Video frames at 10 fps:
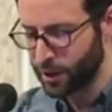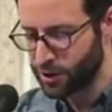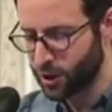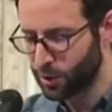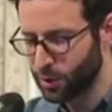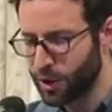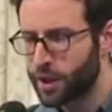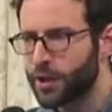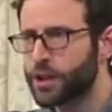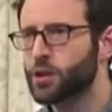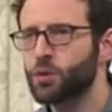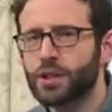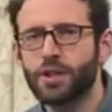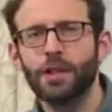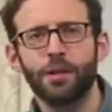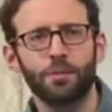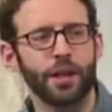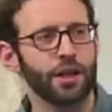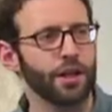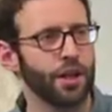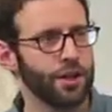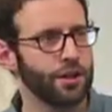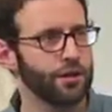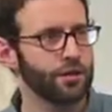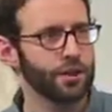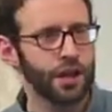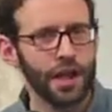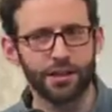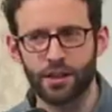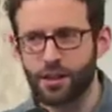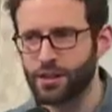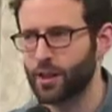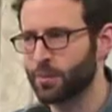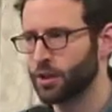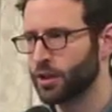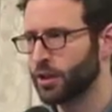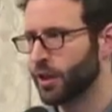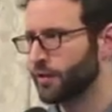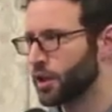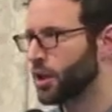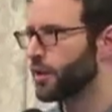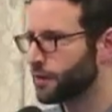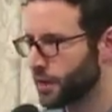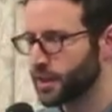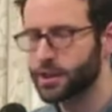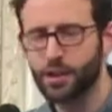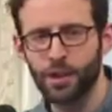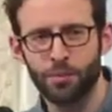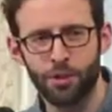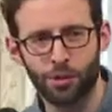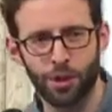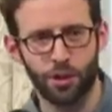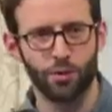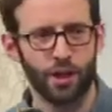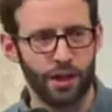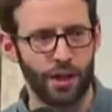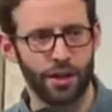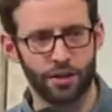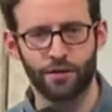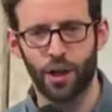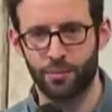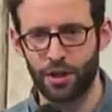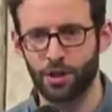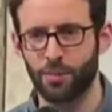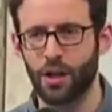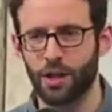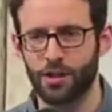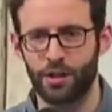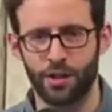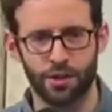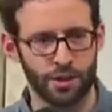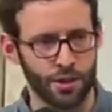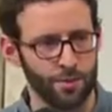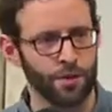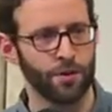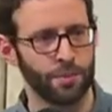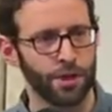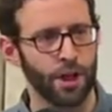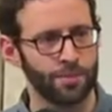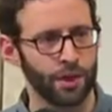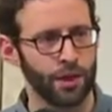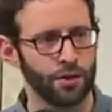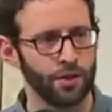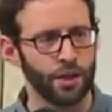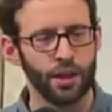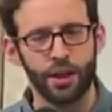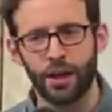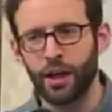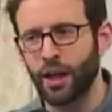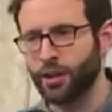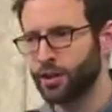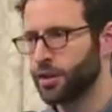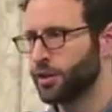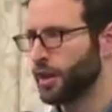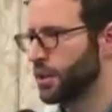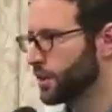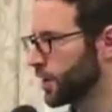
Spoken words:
So this will seem like a kind of classic example of a conflict between, on the one hand, environmental policies coming from the top down, and on the other hand,